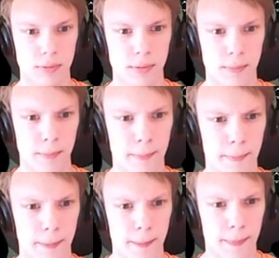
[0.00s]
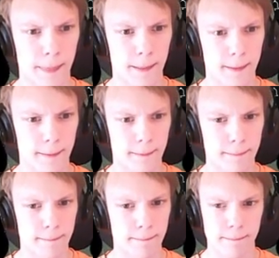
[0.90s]

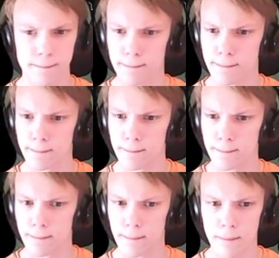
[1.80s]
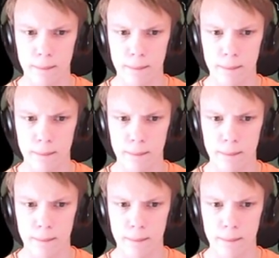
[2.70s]
(no one is talking)